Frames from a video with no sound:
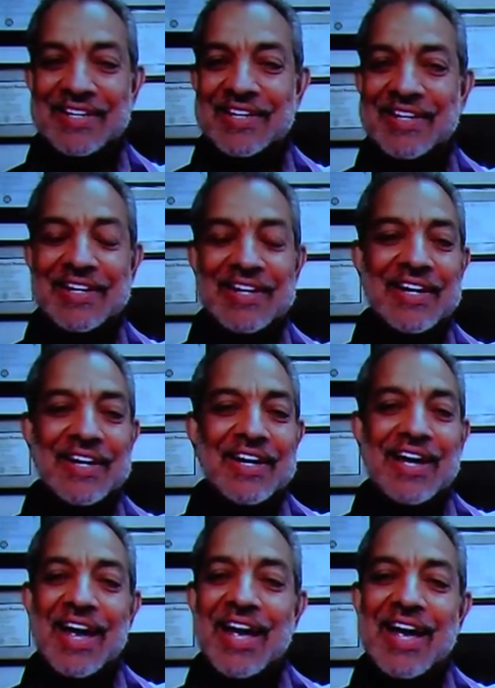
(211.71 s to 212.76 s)
Yeah,
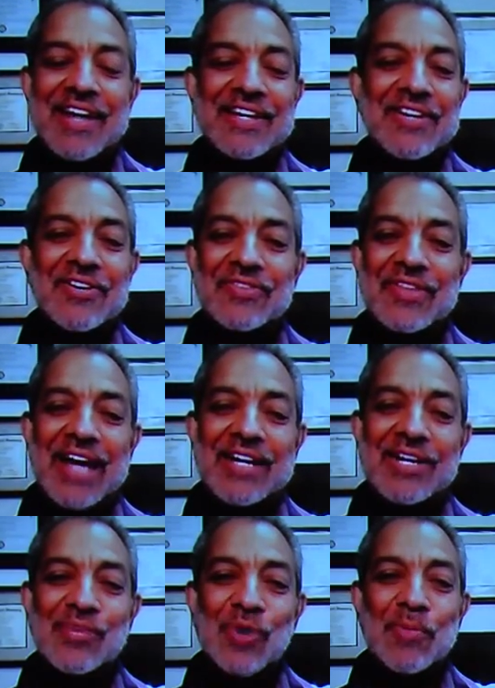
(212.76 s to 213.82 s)
and
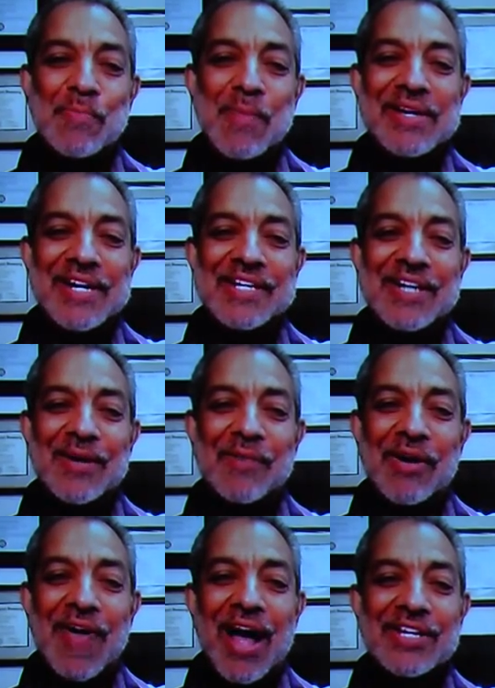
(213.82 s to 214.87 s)
that is what Mondays are
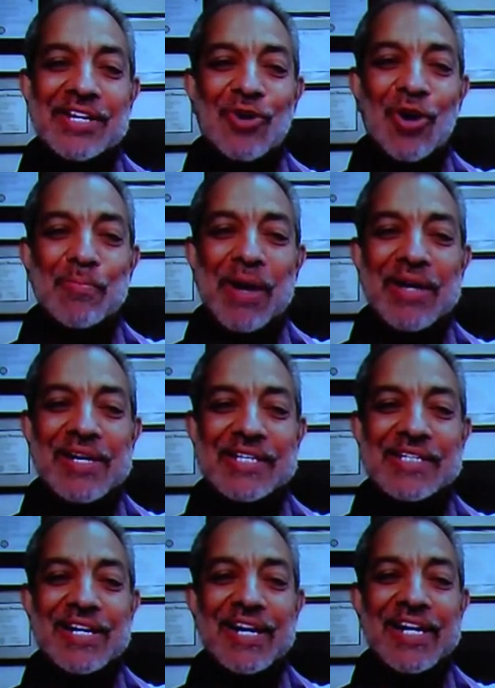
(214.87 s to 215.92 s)
about. I just call
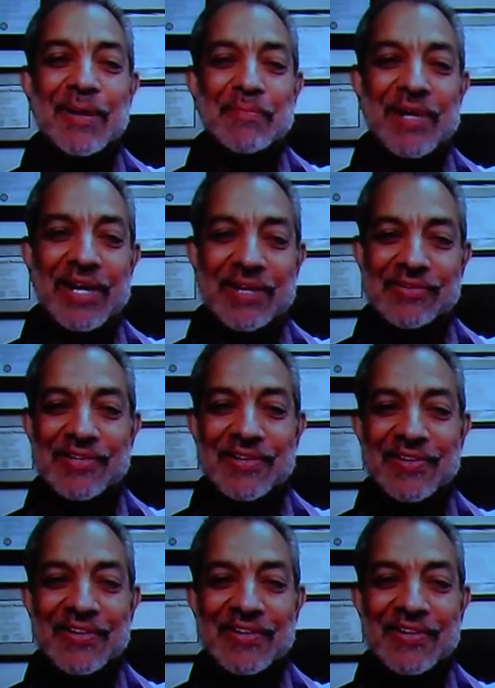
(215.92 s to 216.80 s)
Mondays cleanup days.